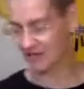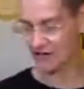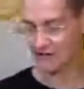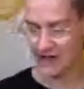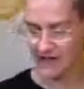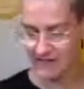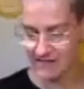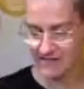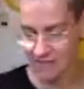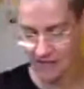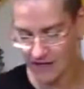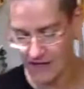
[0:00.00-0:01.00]
In fact, this
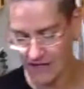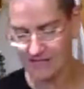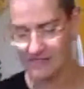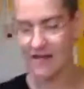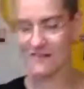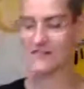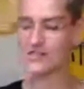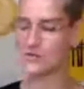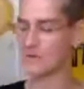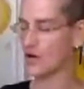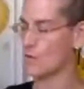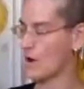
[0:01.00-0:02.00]
one, the sausage and
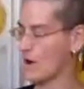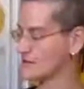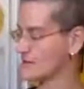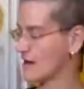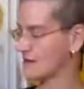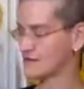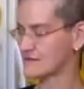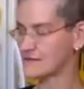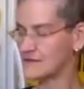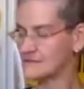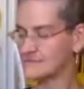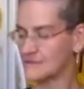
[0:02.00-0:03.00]
pear wontons,
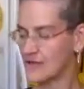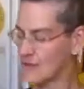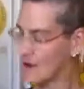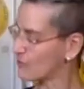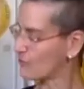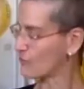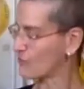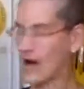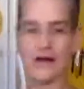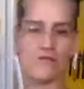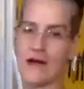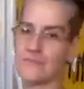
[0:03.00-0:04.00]
I'm out of, out
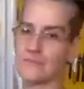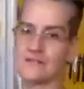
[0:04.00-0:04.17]
of wrappers,